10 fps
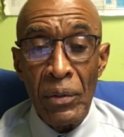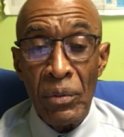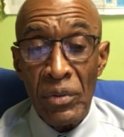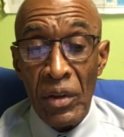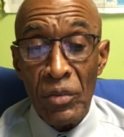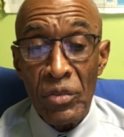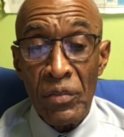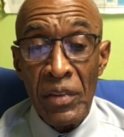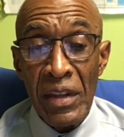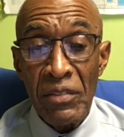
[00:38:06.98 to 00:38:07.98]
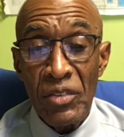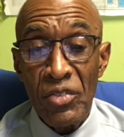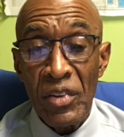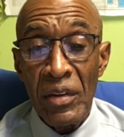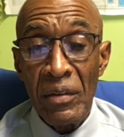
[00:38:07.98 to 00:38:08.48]
The results of David's
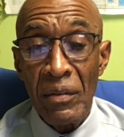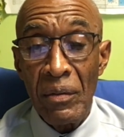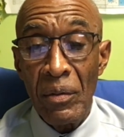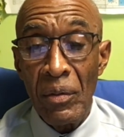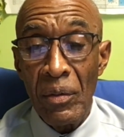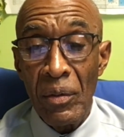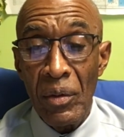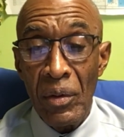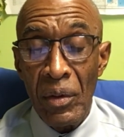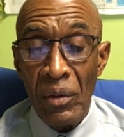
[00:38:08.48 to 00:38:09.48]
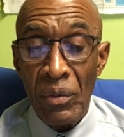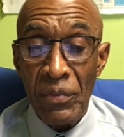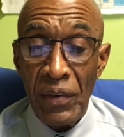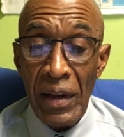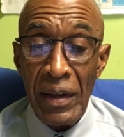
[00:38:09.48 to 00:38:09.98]
sin
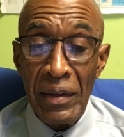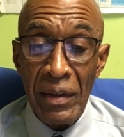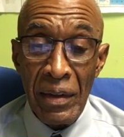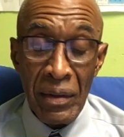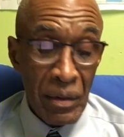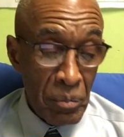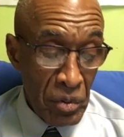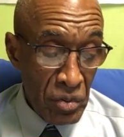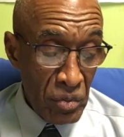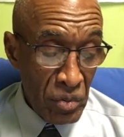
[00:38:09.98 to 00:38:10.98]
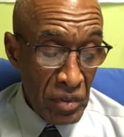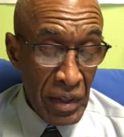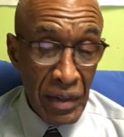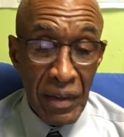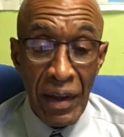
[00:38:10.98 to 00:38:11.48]
we find in our personal
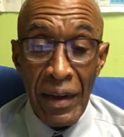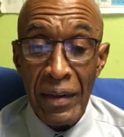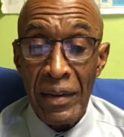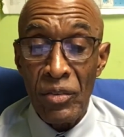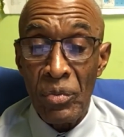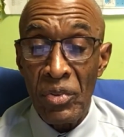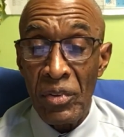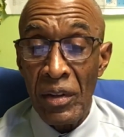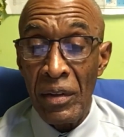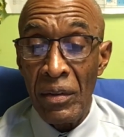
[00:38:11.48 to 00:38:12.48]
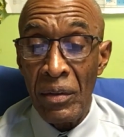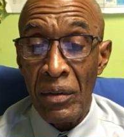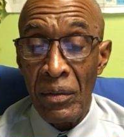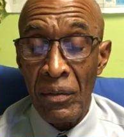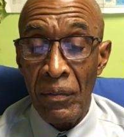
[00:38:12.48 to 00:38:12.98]
study guide as we study
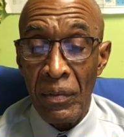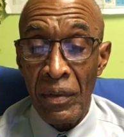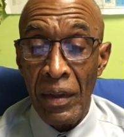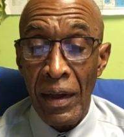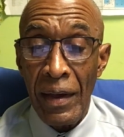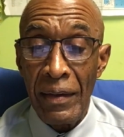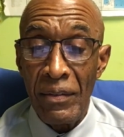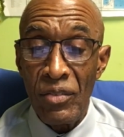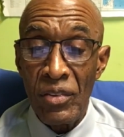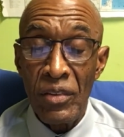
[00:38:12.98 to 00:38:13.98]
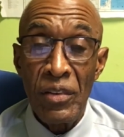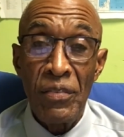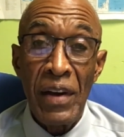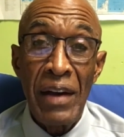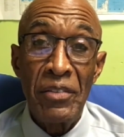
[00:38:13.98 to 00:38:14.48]
the guide
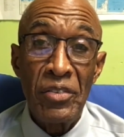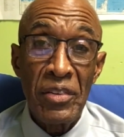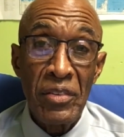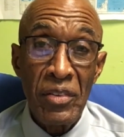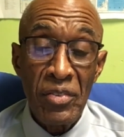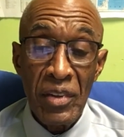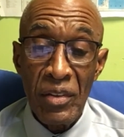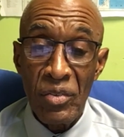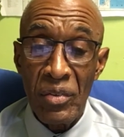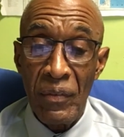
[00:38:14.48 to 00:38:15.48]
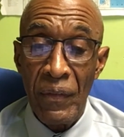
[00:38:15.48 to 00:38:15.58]
65 and 66.